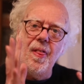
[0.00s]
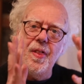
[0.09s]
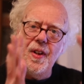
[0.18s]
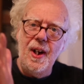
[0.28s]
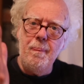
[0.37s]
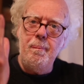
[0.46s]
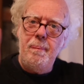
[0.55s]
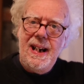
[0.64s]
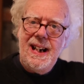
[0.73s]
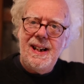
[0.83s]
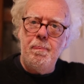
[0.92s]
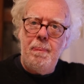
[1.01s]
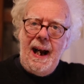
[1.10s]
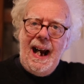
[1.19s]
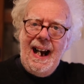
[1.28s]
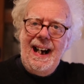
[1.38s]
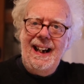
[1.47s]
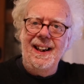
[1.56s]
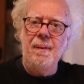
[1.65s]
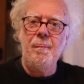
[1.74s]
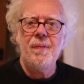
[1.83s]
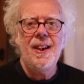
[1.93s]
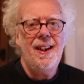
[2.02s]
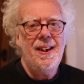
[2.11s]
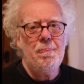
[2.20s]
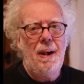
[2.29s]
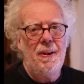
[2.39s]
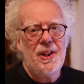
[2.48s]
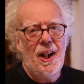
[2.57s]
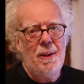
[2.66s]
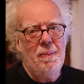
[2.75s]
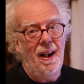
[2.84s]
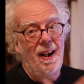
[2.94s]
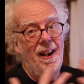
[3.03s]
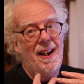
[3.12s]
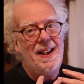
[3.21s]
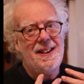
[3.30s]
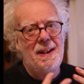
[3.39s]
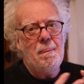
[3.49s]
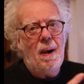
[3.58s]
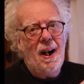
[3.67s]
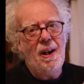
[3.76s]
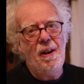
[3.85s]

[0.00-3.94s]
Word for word: The Big Bang. About time I did my